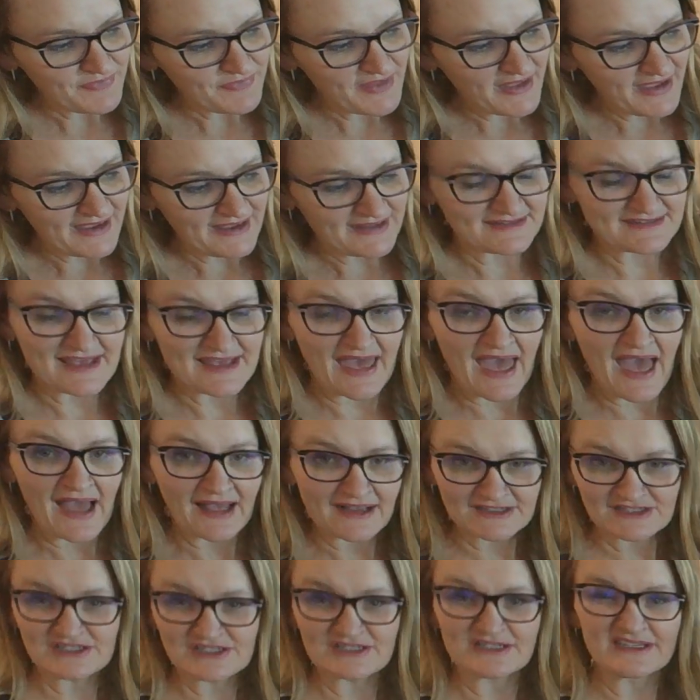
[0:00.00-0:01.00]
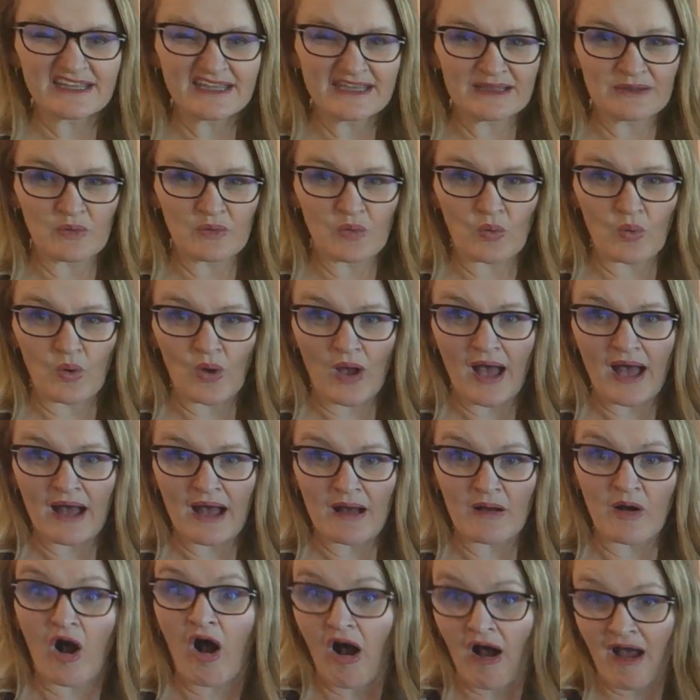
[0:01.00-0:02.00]
It's actually
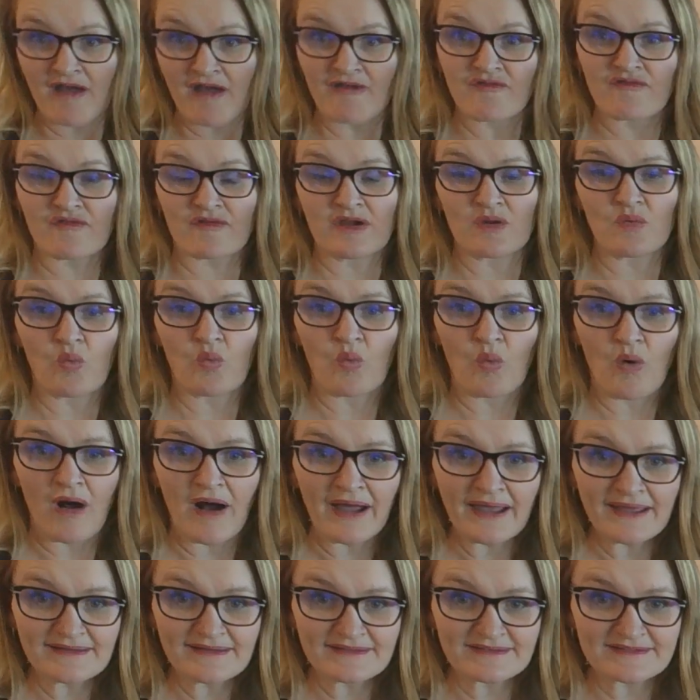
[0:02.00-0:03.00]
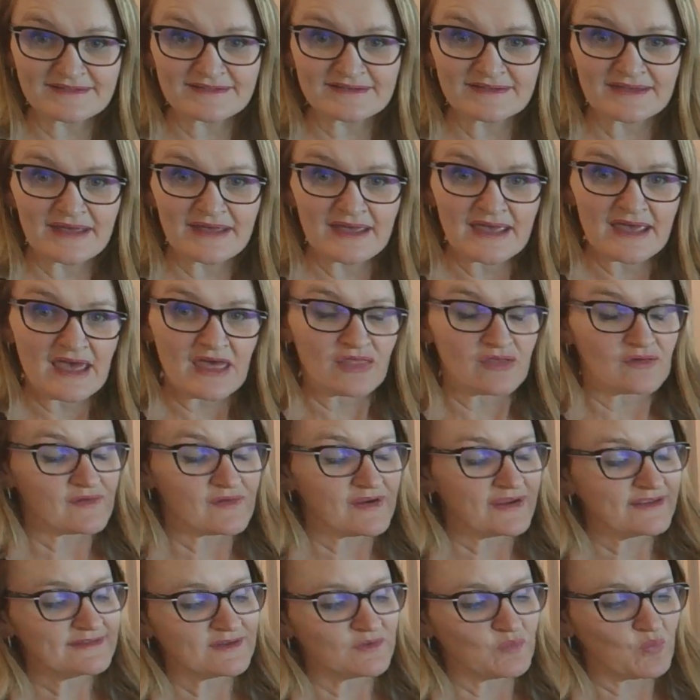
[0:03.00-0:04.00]
ivory white. The
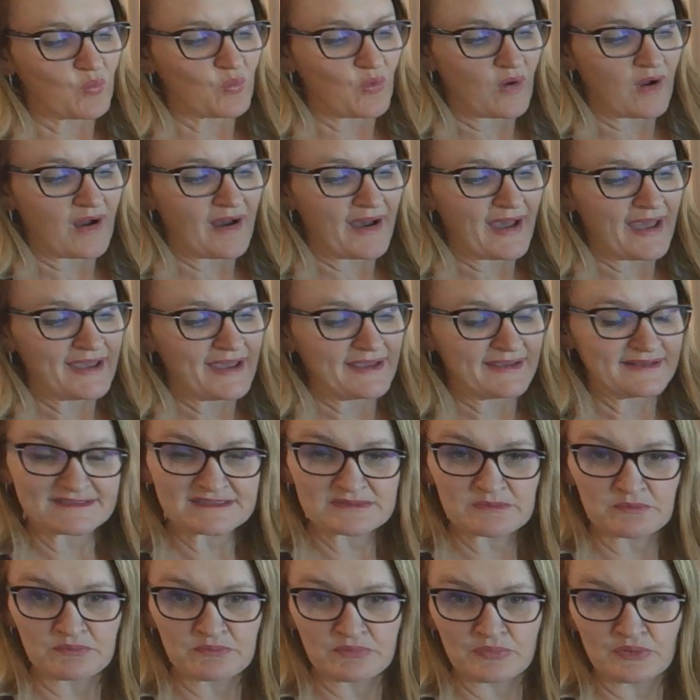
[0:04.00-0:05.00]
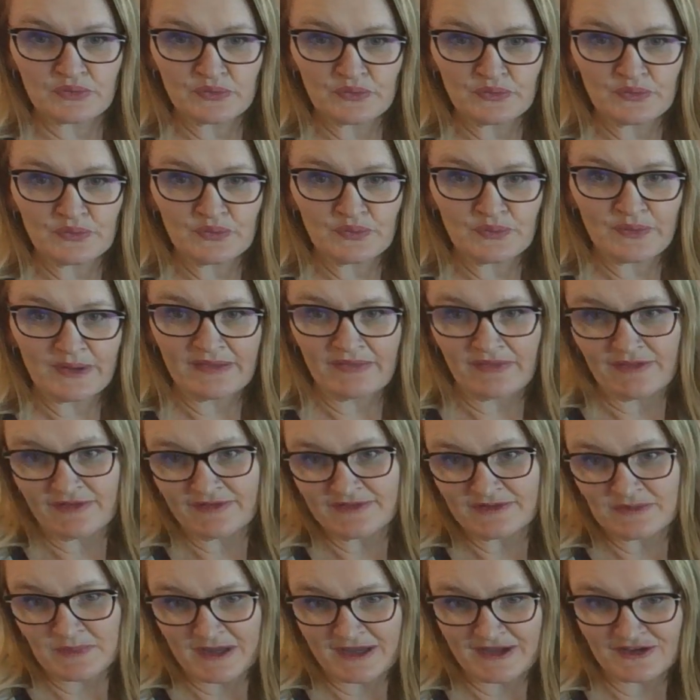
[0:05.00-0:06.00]
reason why it's blue in this
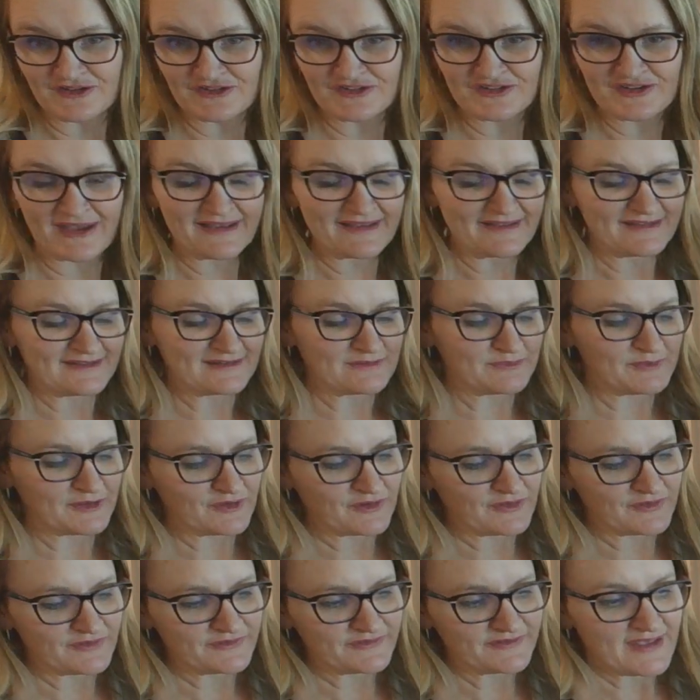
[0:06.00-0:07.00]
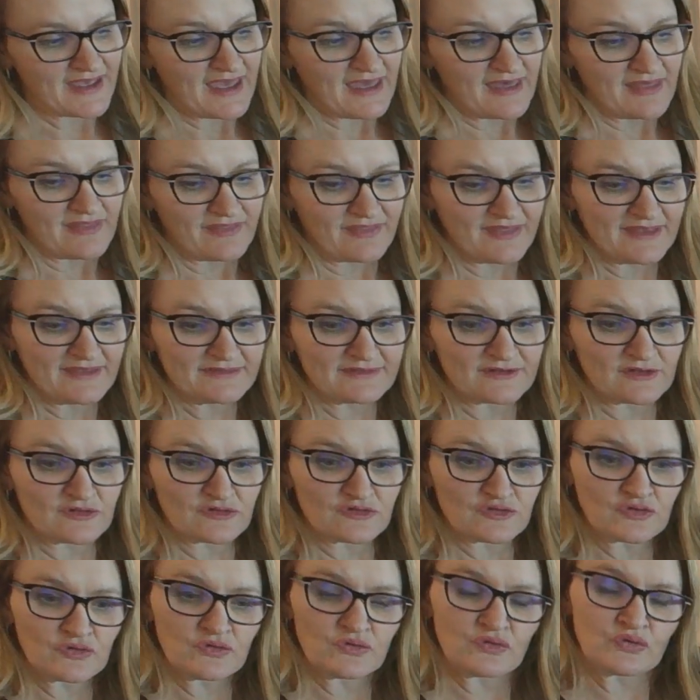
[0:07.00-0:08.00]
picture is because there's
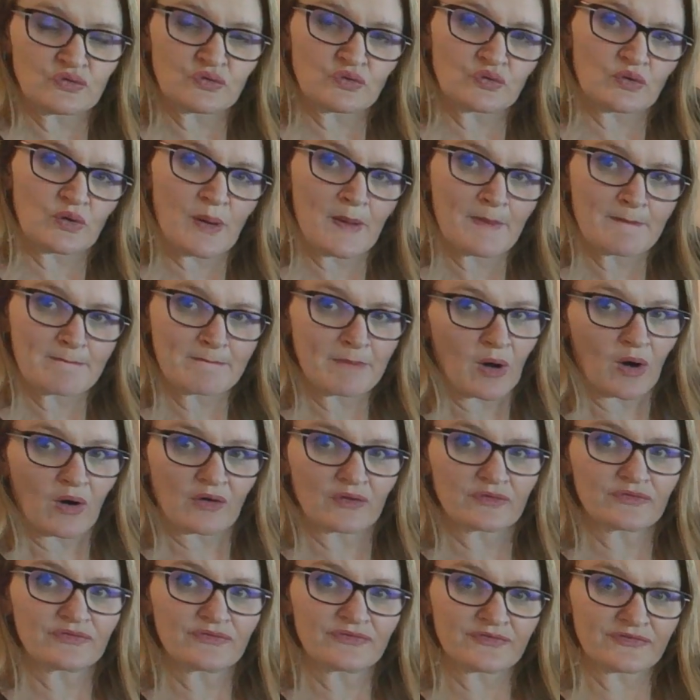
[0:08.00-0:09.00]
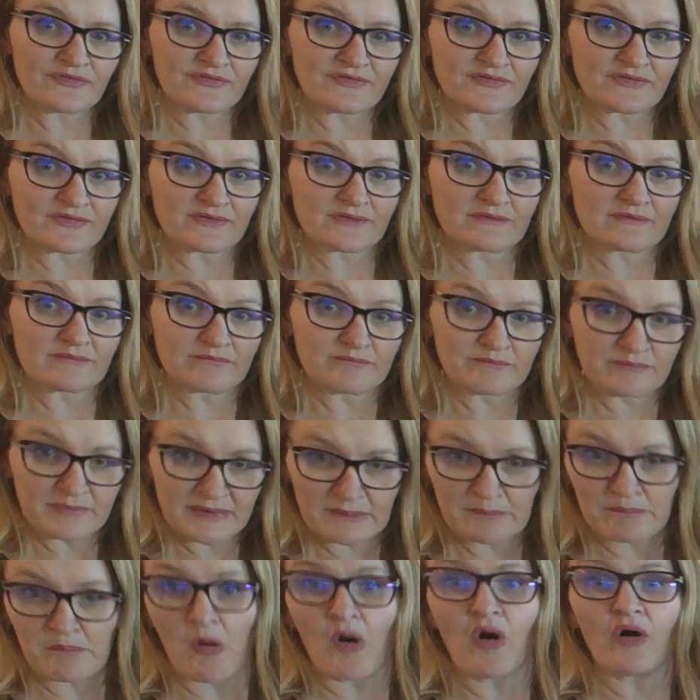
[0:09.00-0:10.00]
two ponds, big
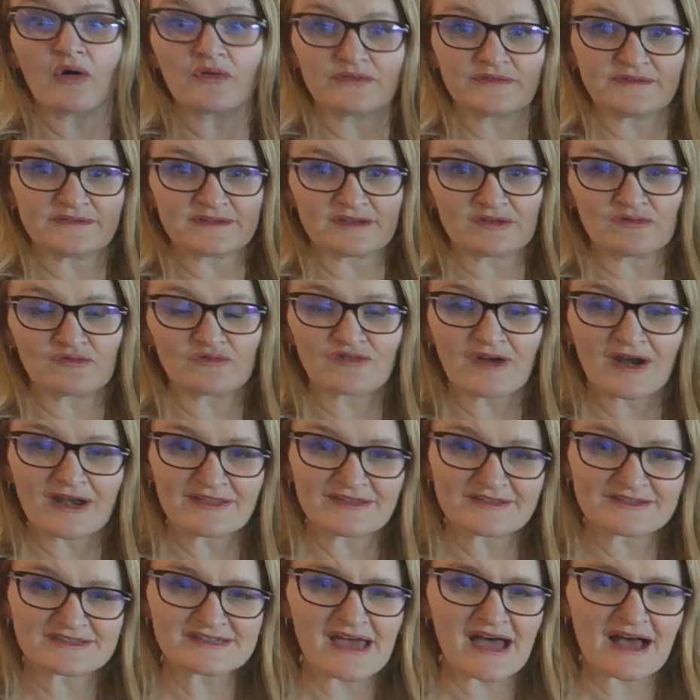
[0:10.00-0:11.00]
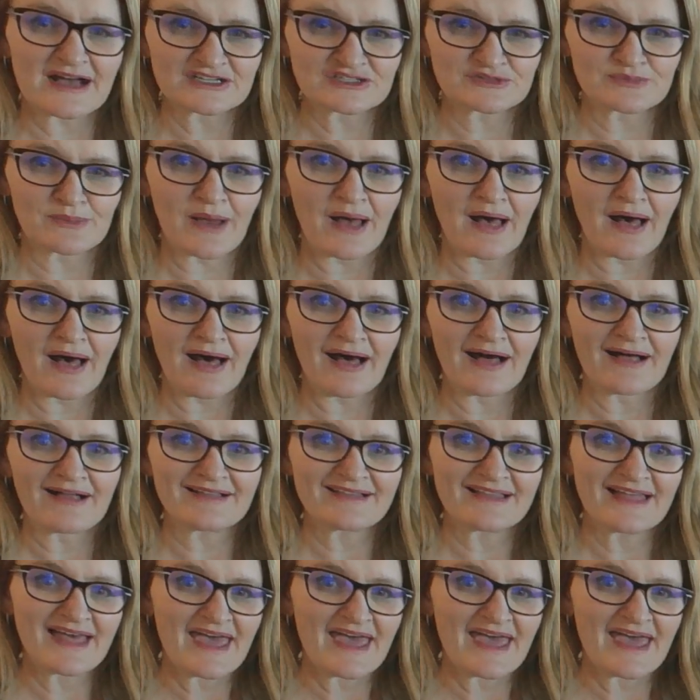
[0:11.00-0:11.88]
ponds in front of the Taj Mahal,